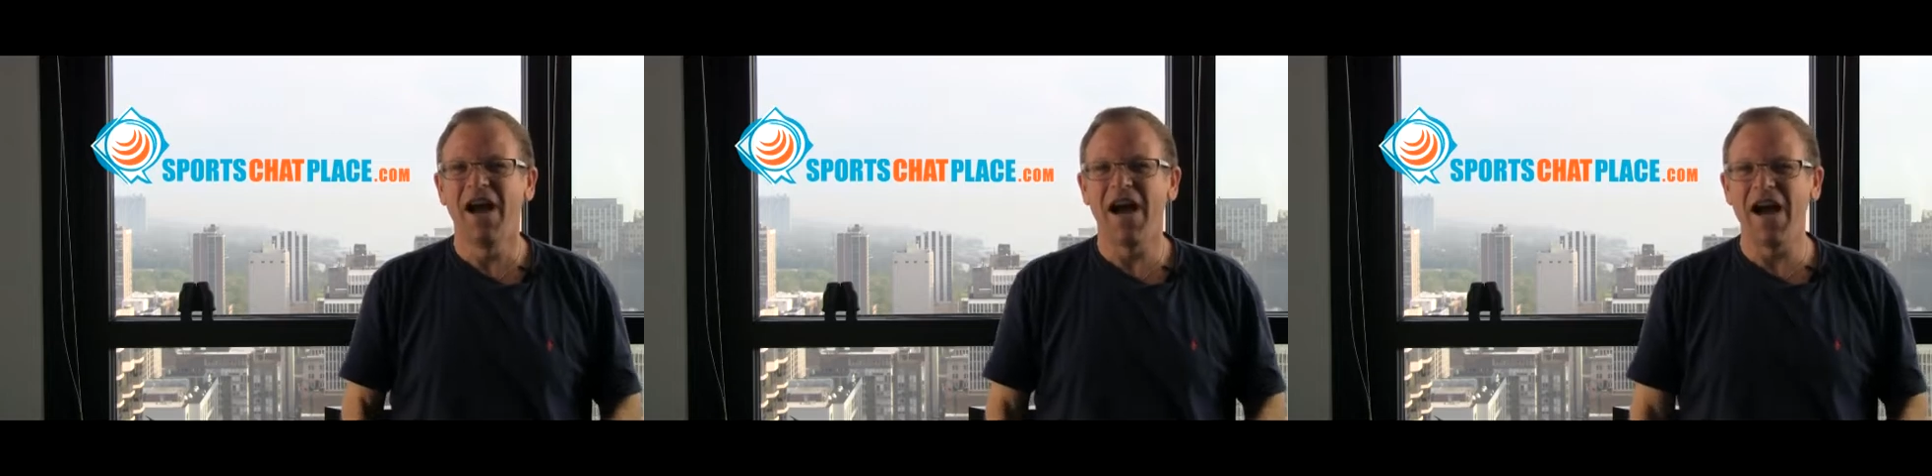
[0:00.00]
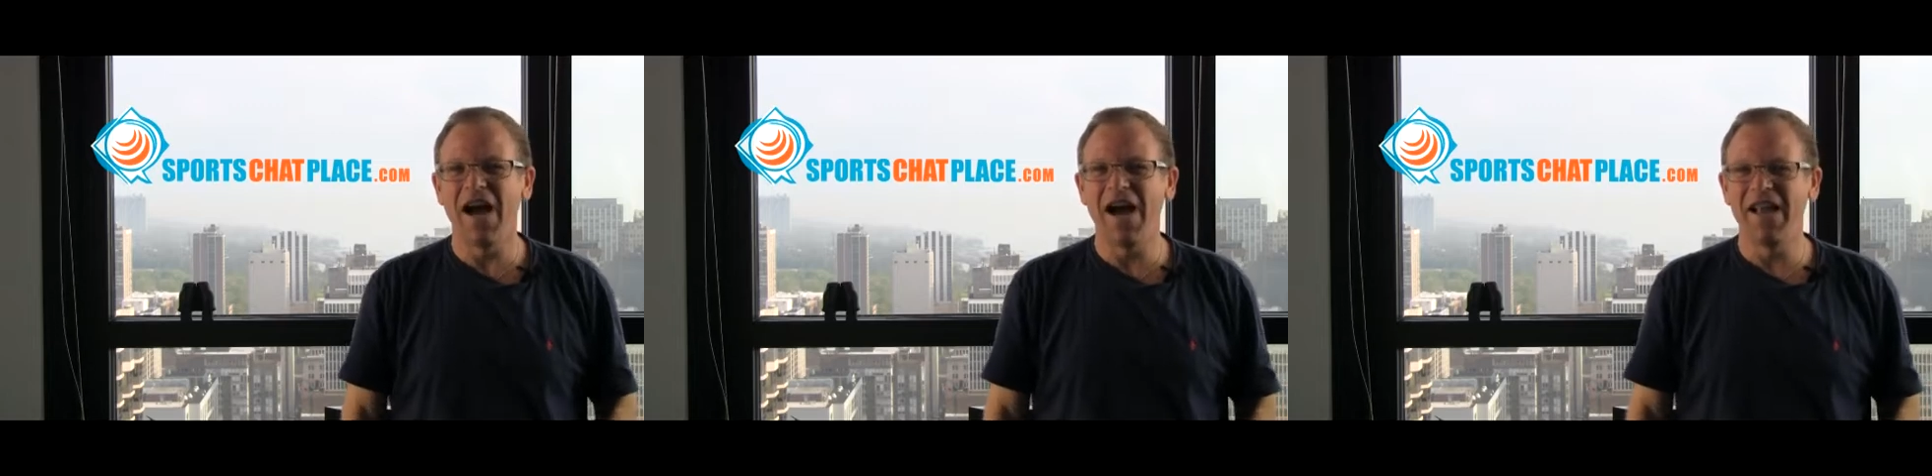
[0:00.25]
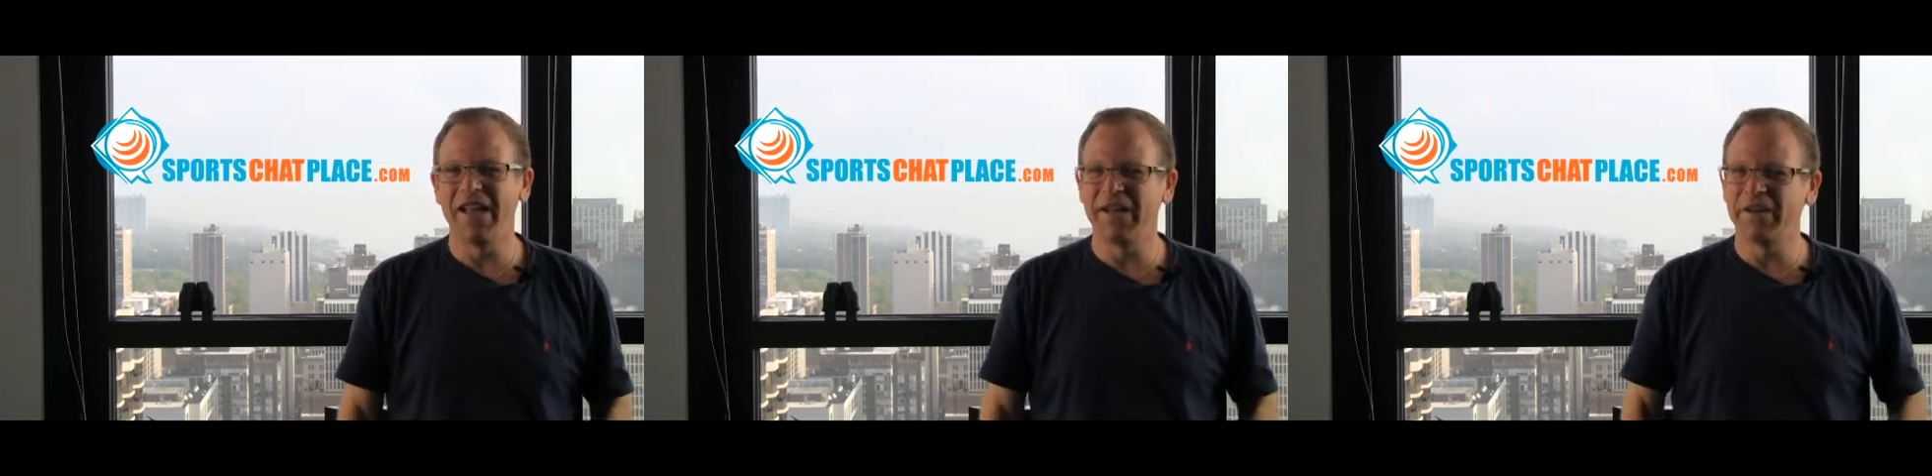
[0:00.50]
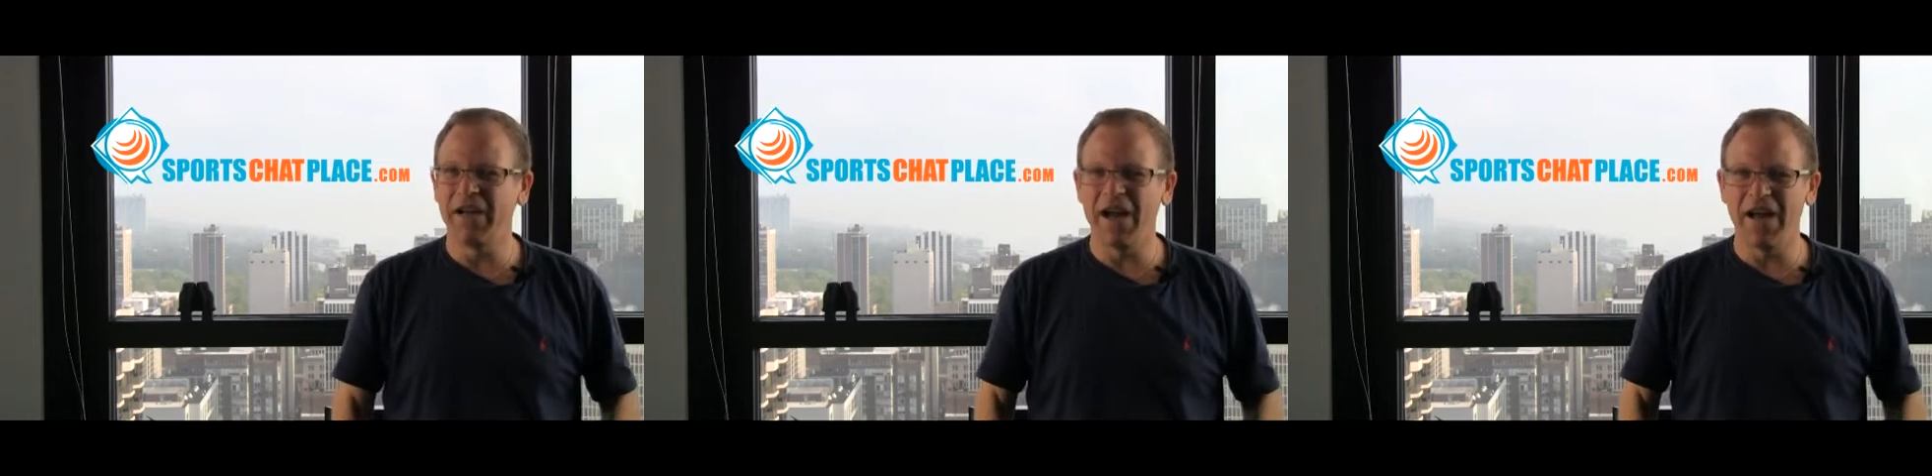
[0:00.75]
I
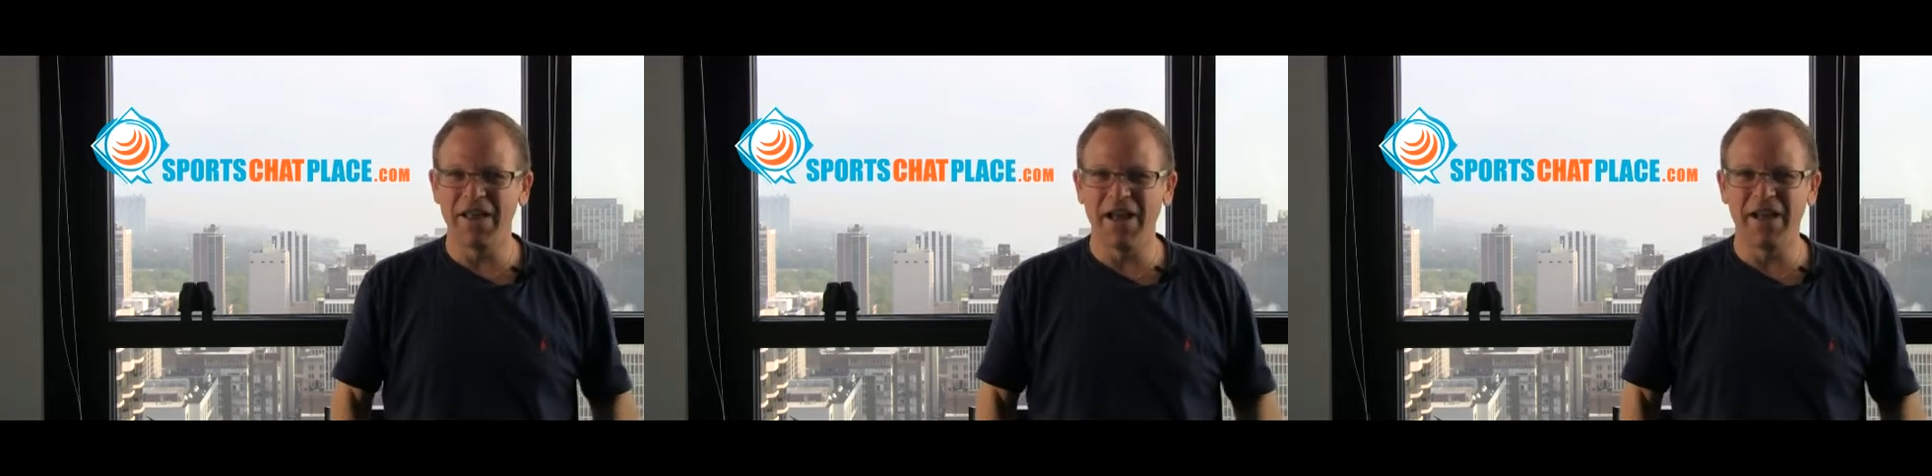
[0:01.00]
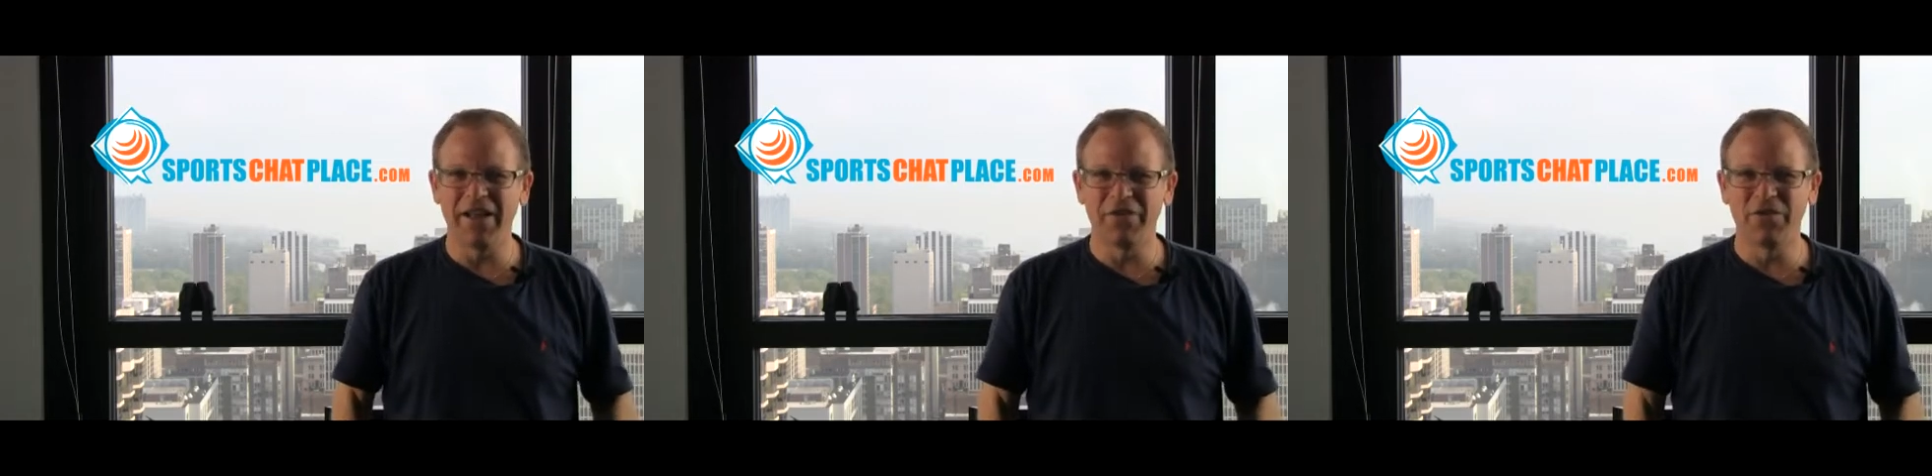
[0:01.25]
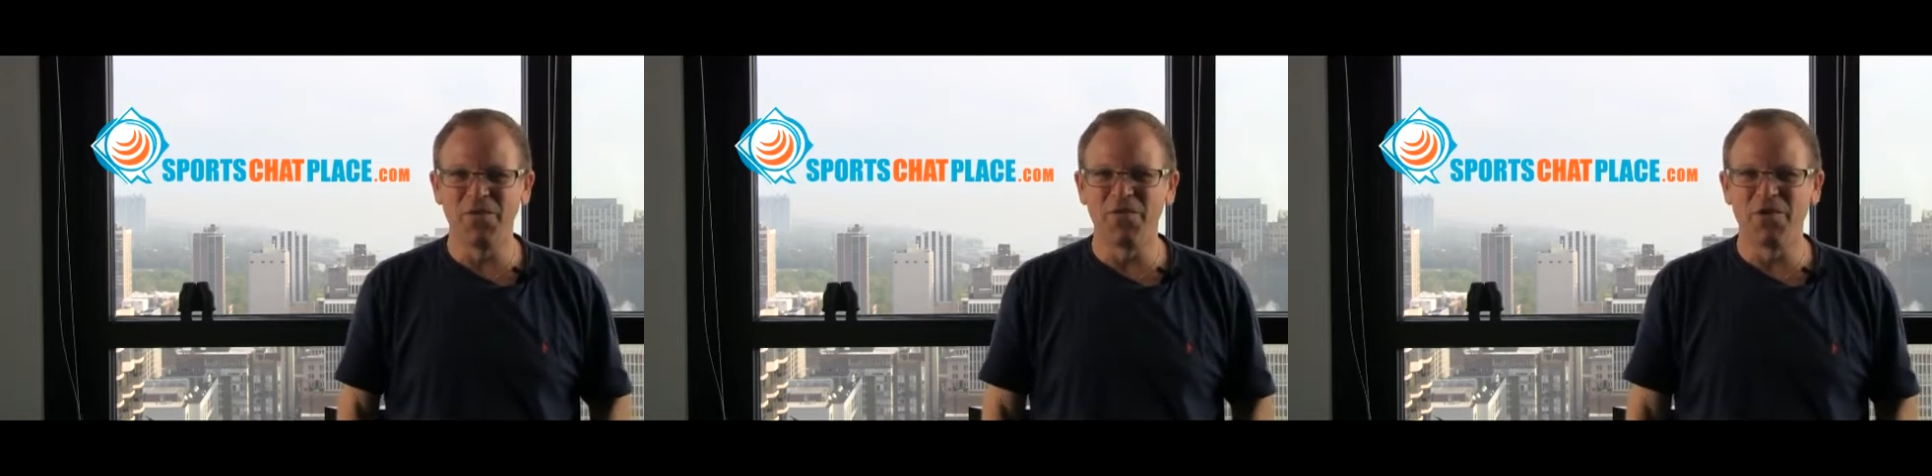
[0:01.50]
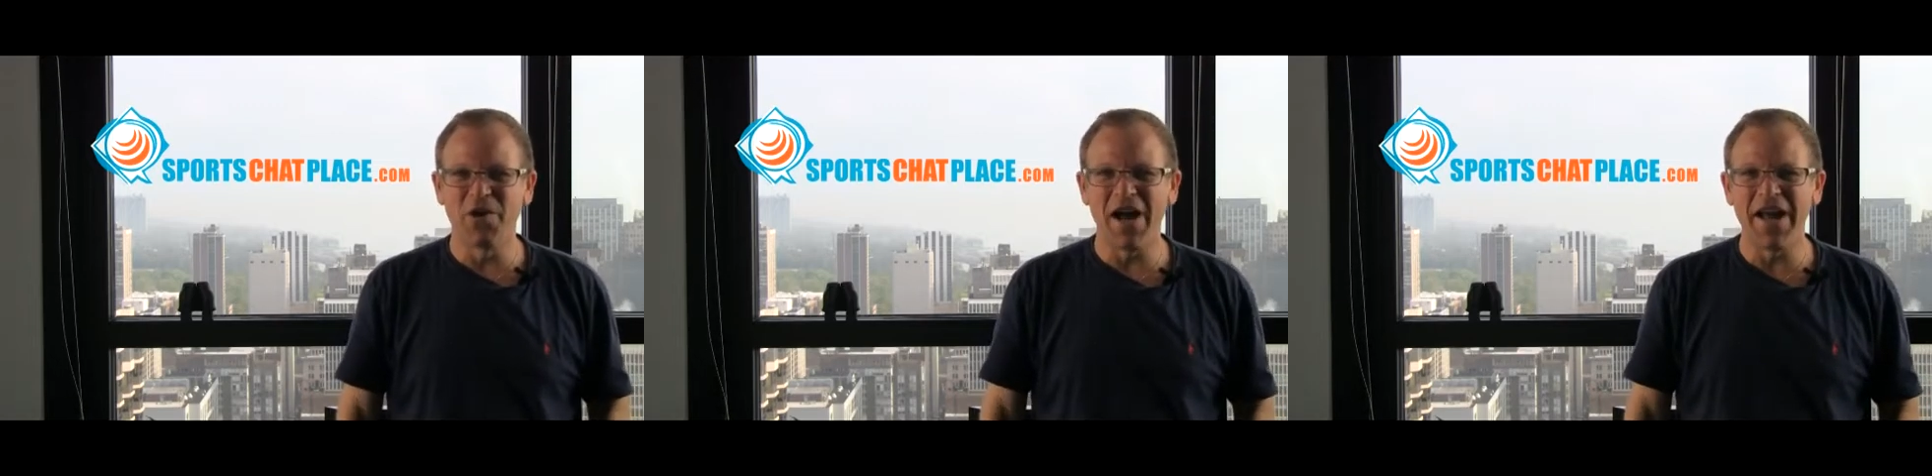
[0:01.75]
like some
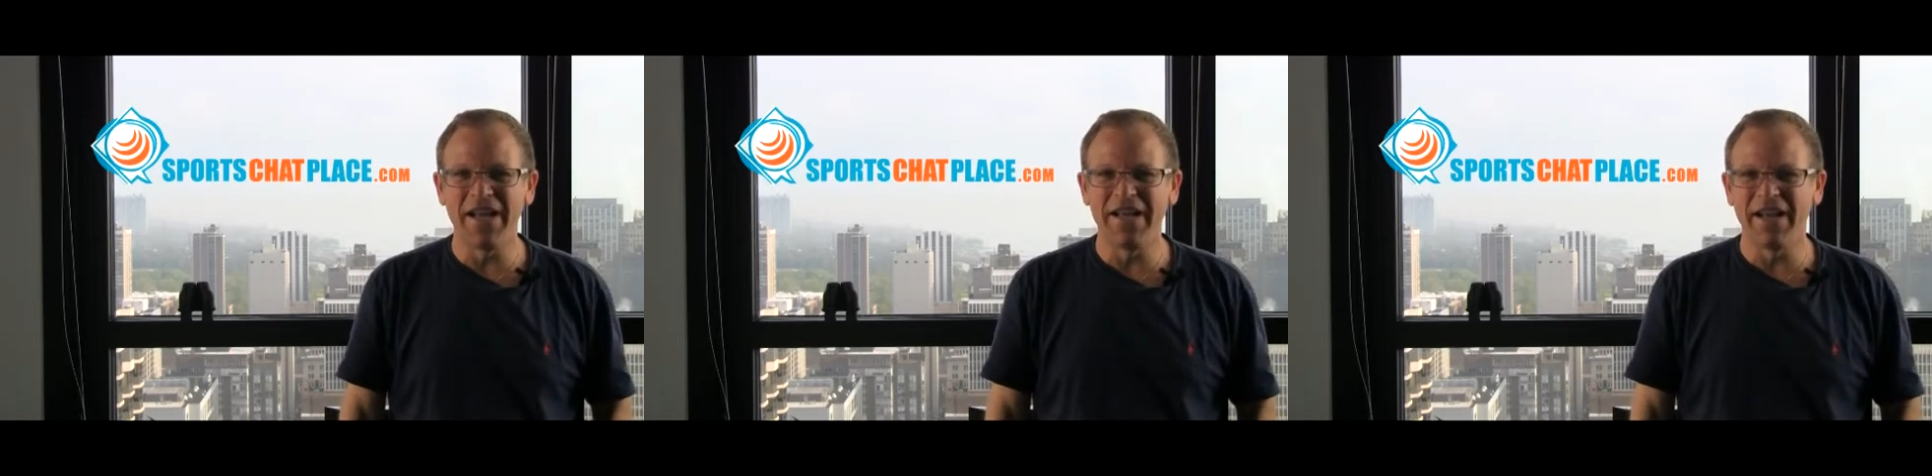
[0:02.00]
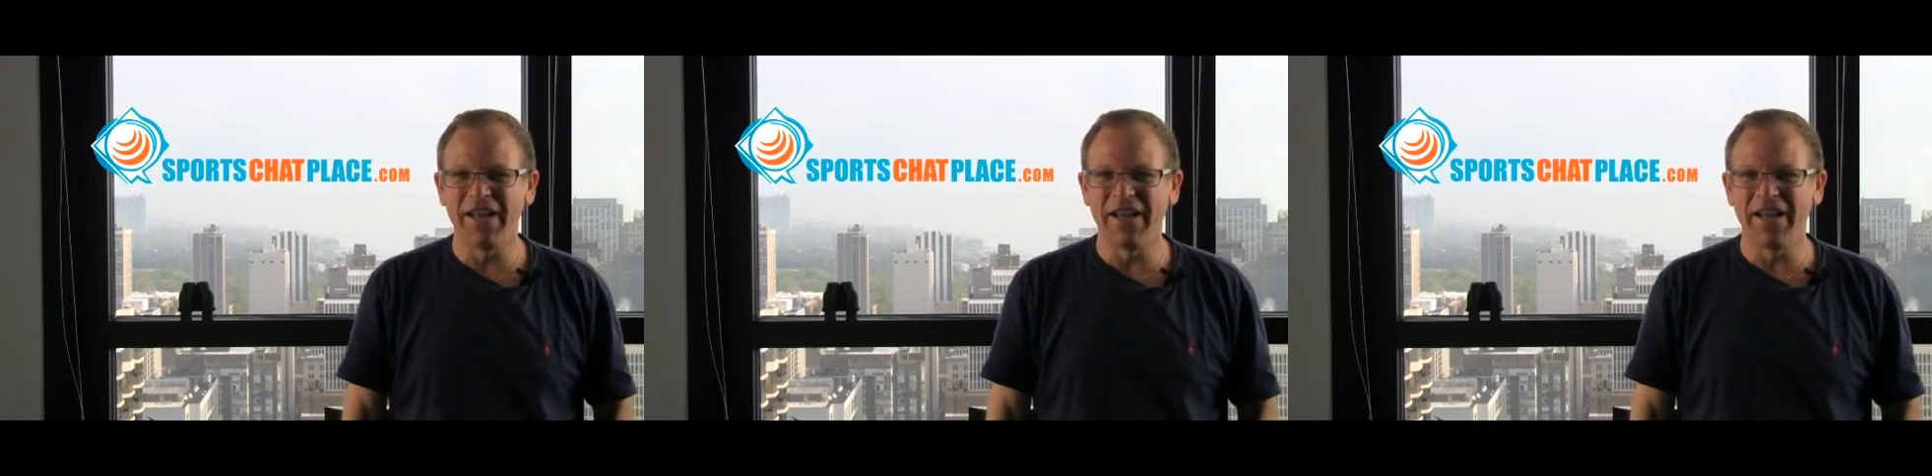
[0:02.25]
variety.